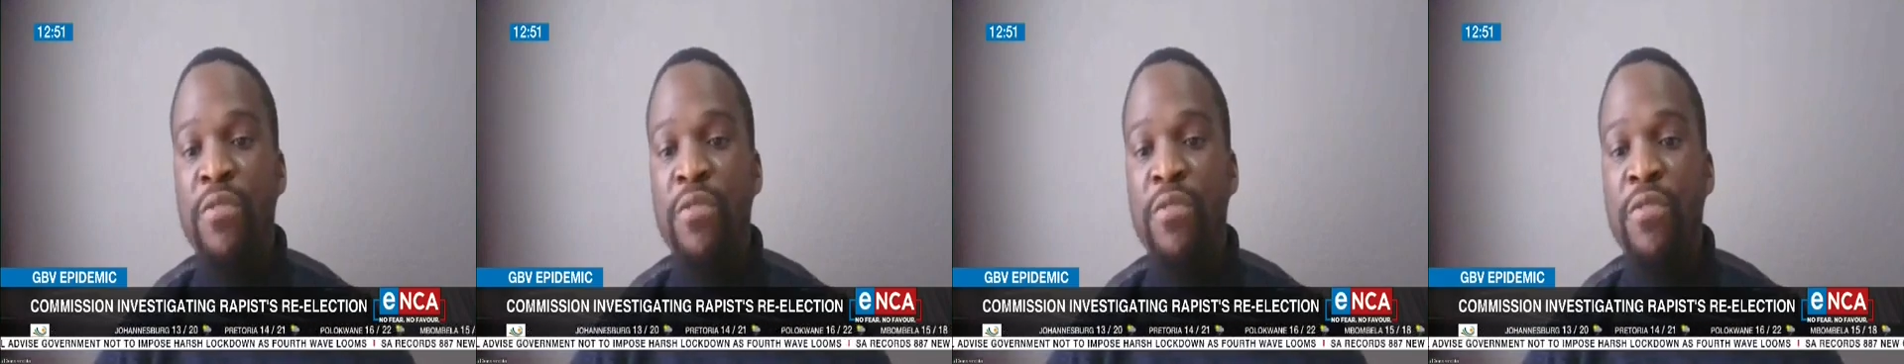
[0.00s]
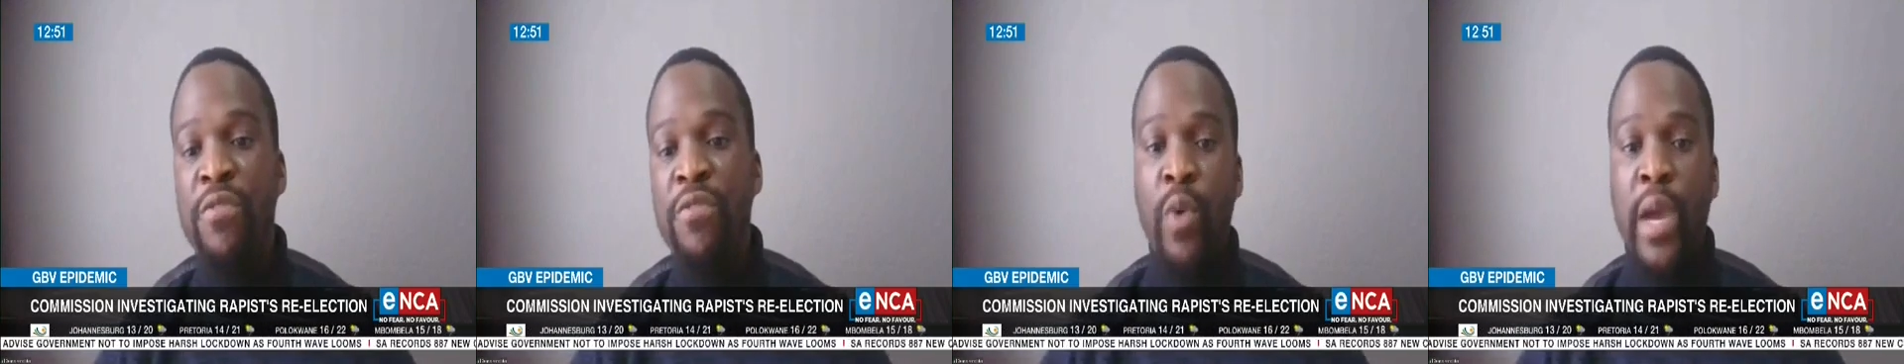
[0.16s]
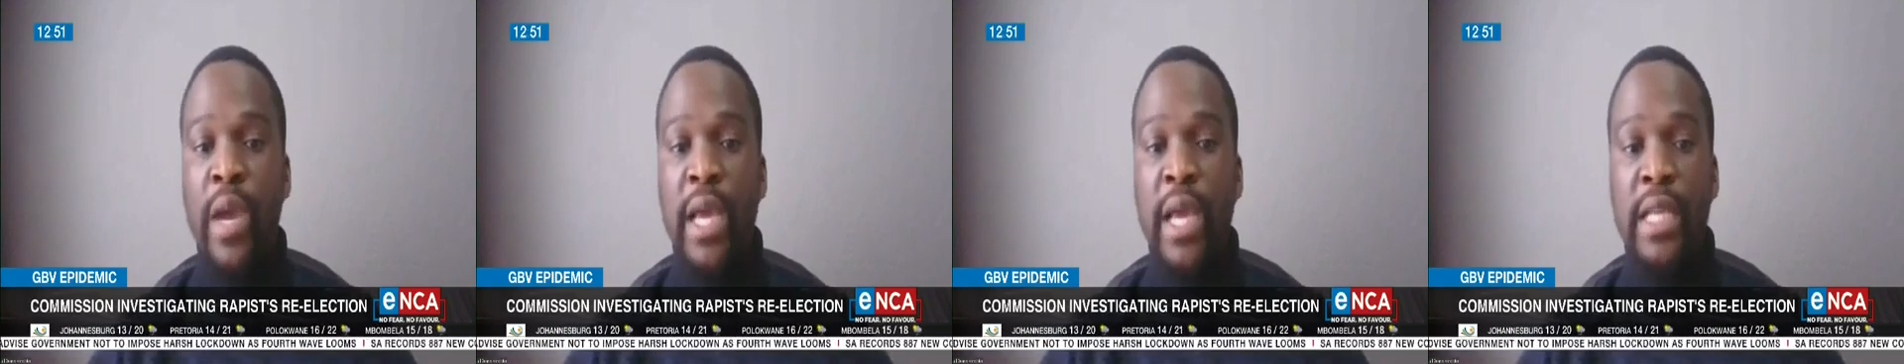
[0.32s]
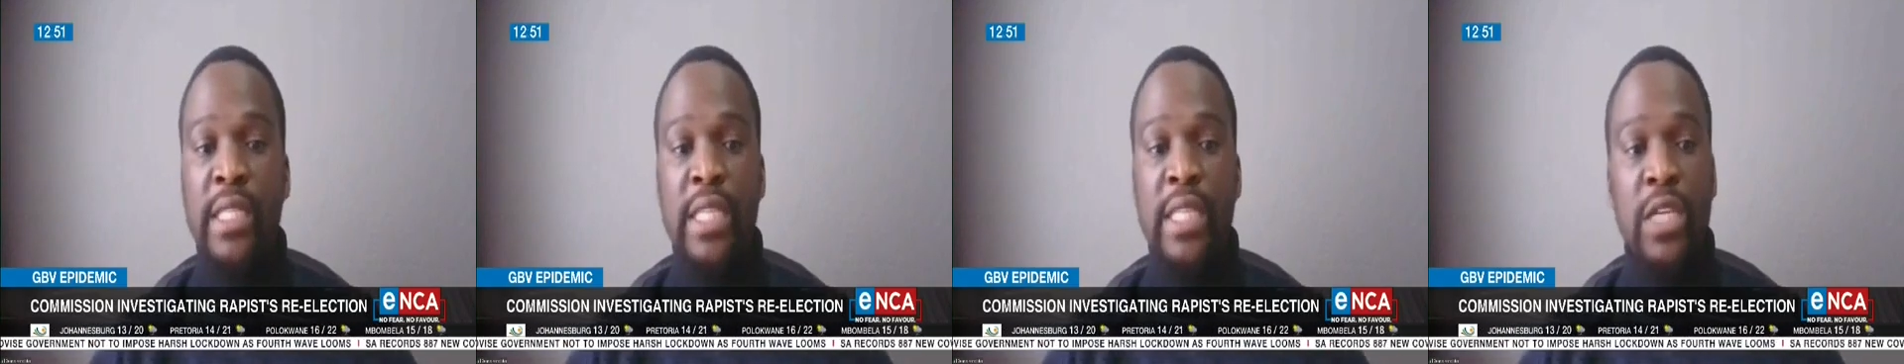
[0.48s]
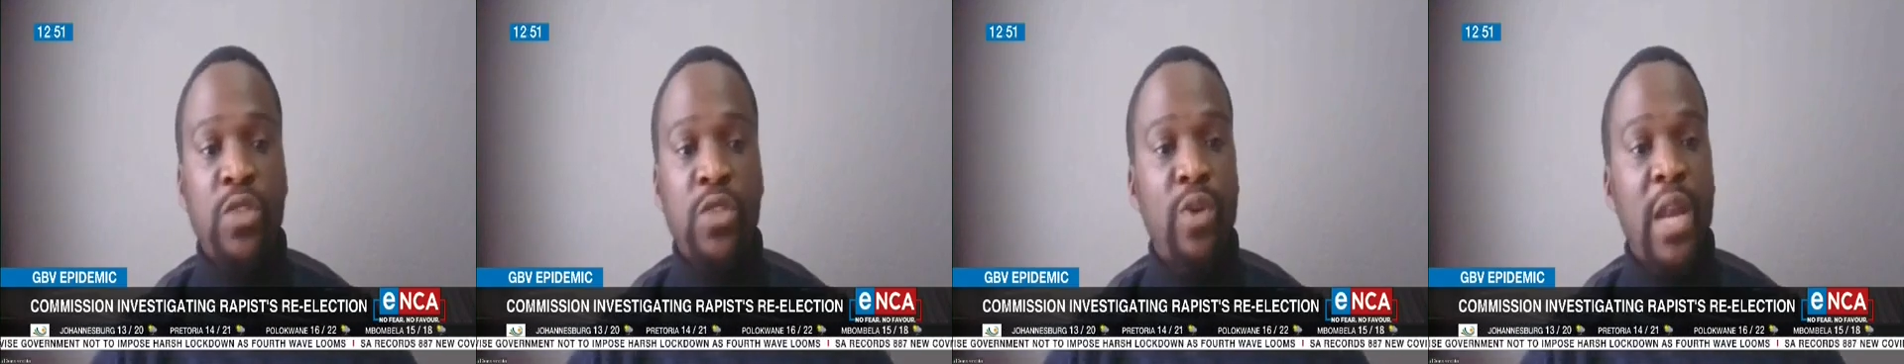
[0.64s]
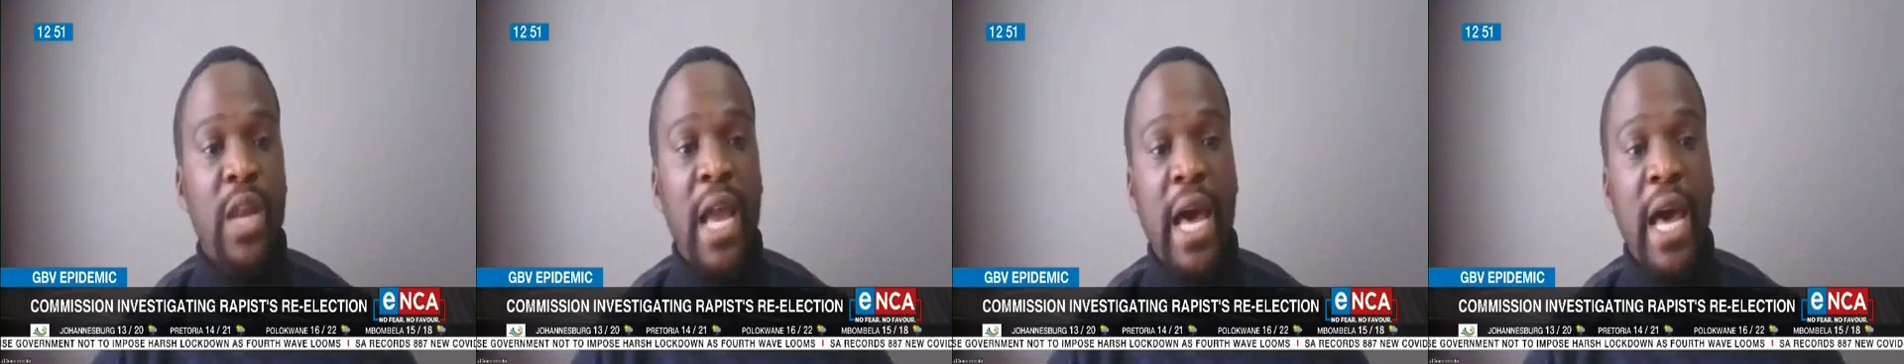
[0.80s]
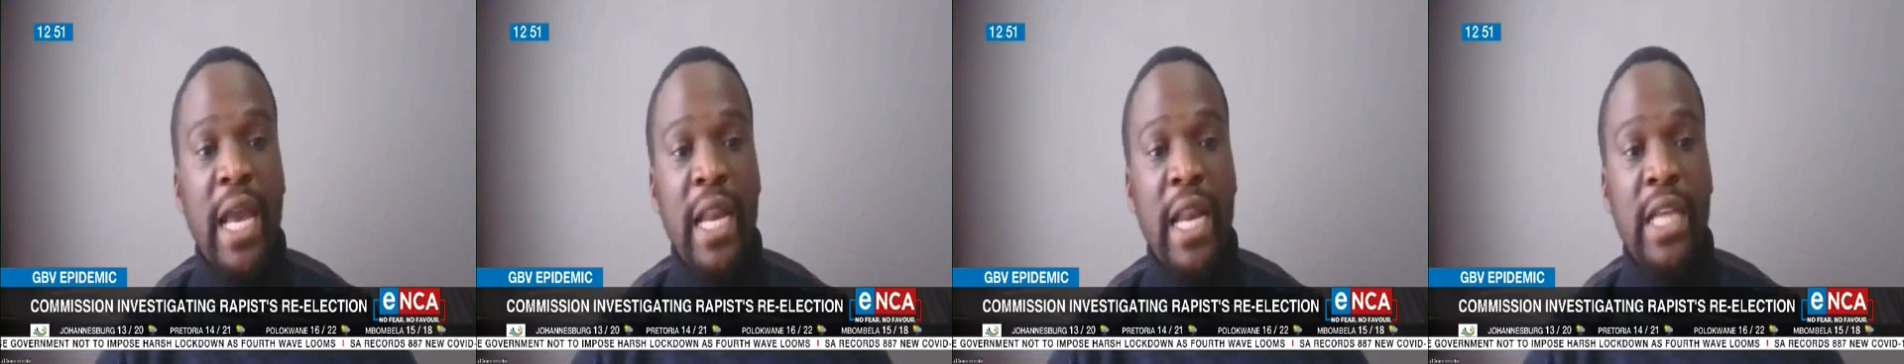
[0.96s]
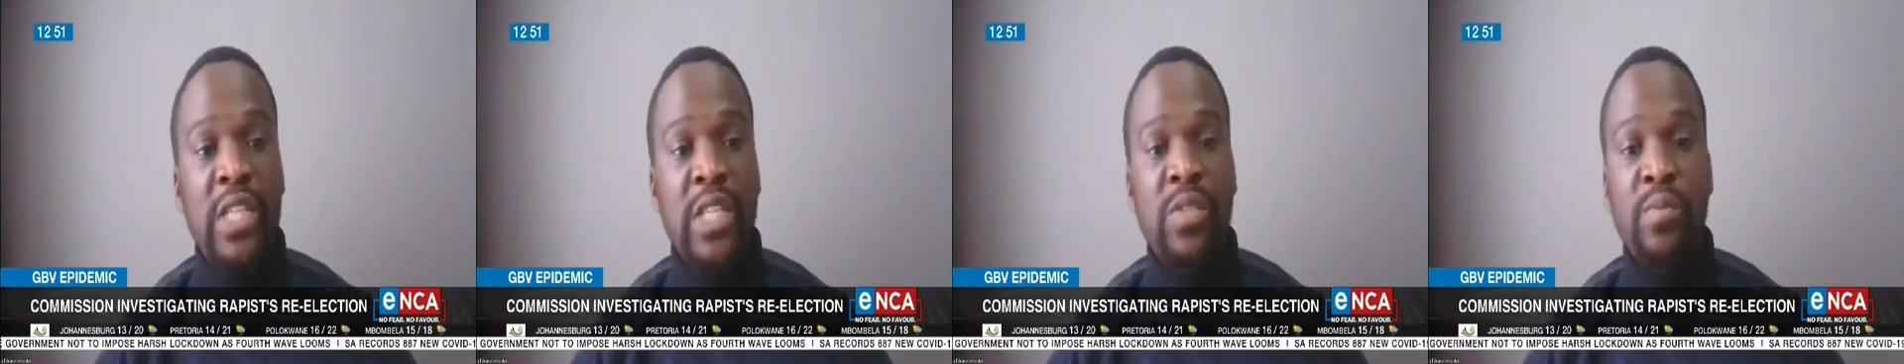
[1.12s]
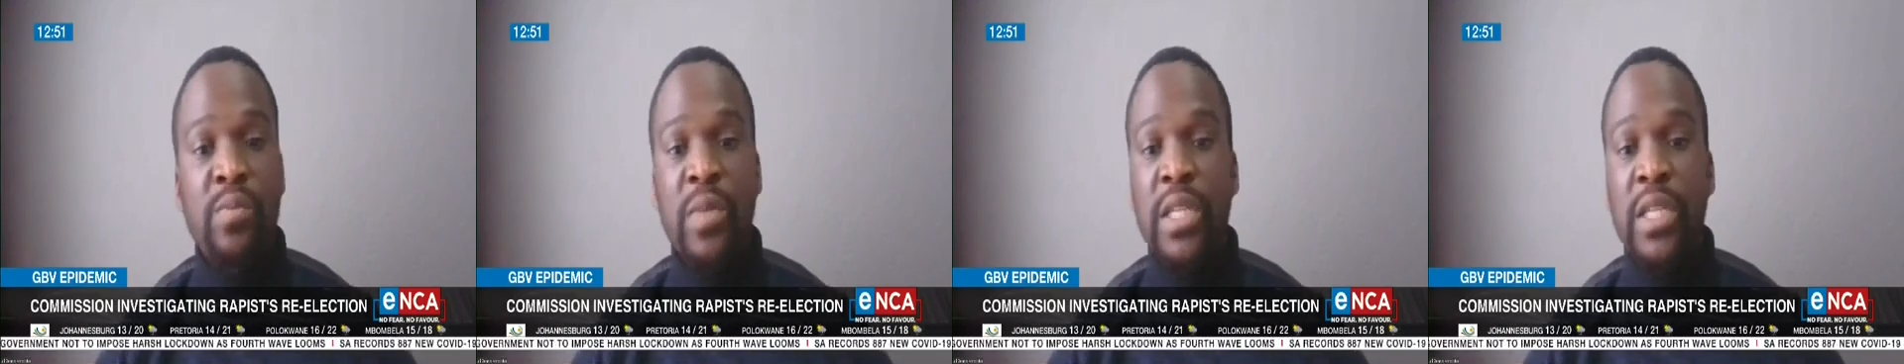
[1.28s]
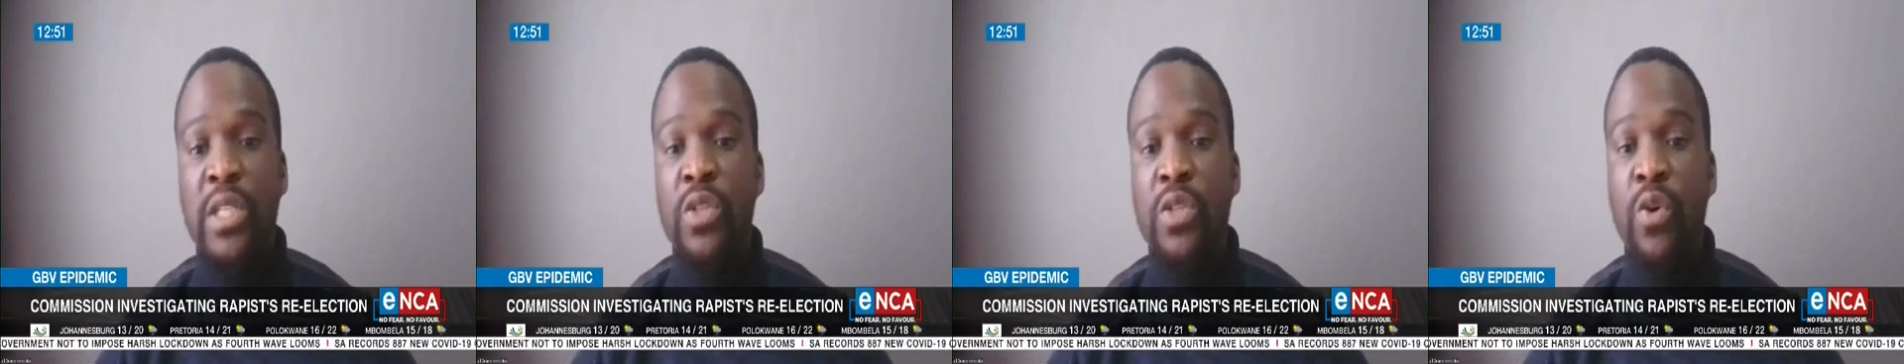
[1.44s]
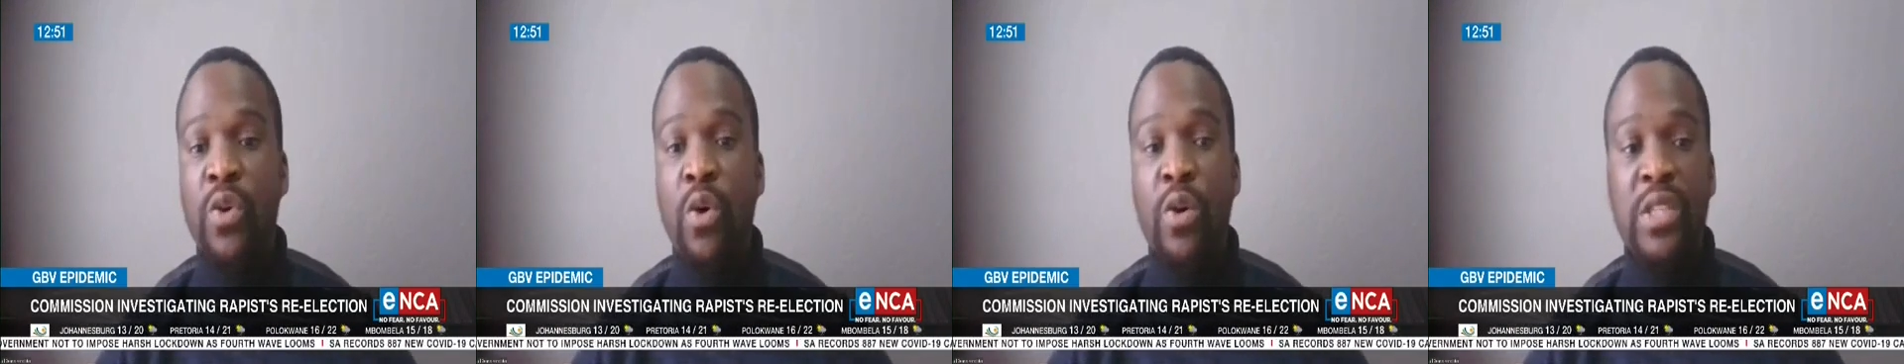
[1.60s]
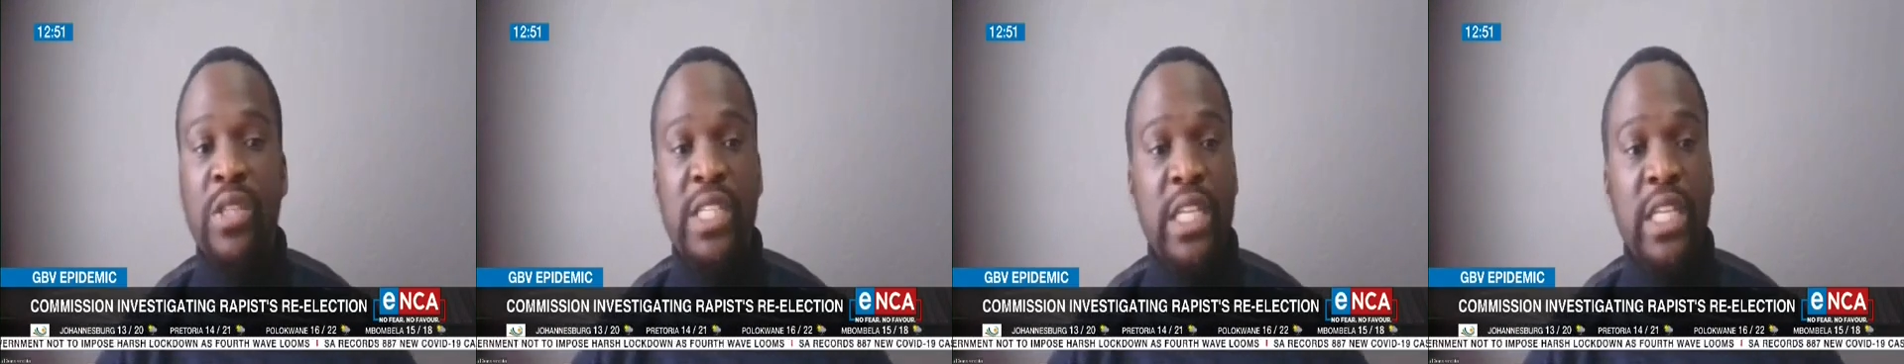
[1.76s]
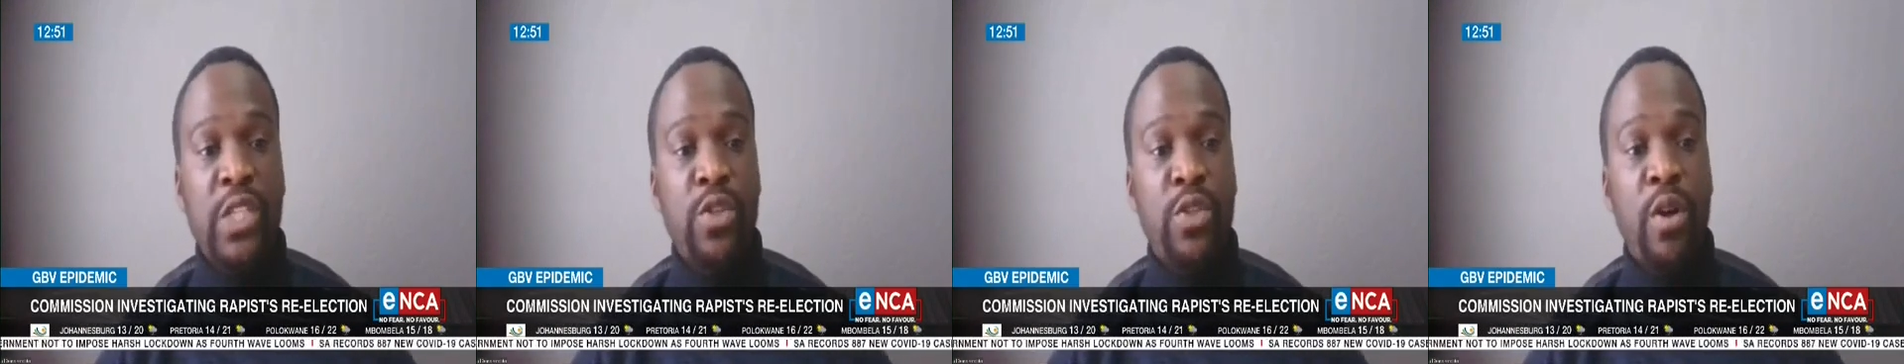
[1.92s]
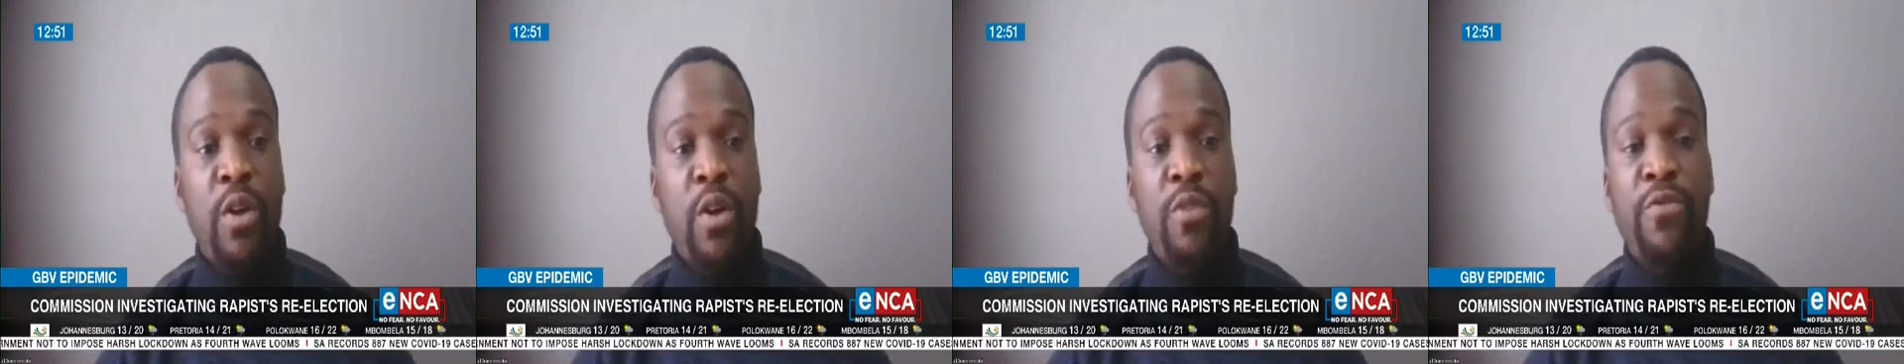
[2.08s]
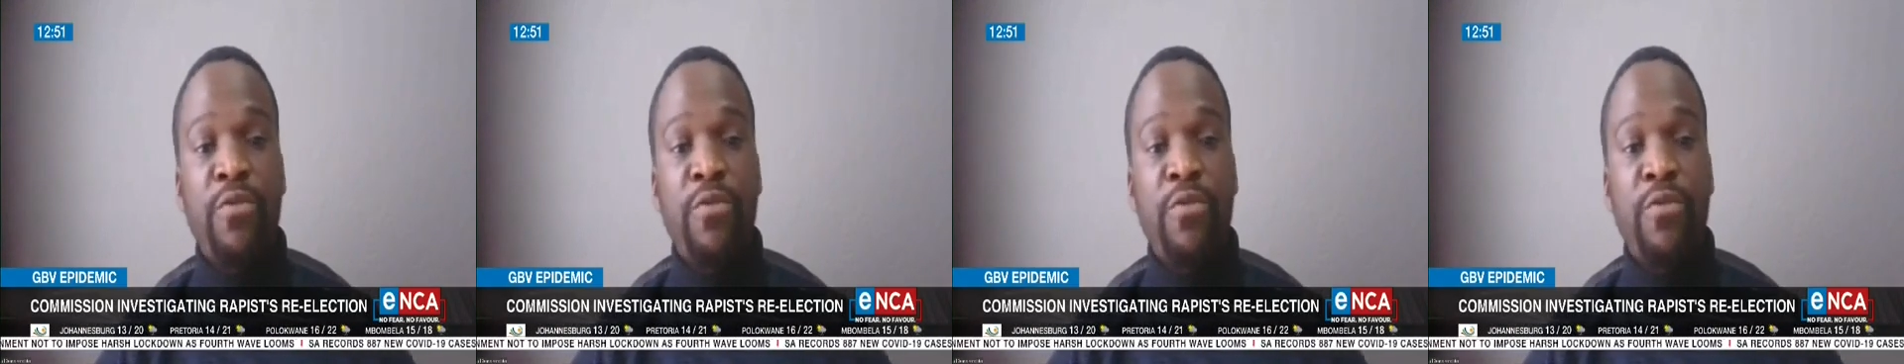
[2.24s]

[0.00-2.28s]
where sexual harassment or sexual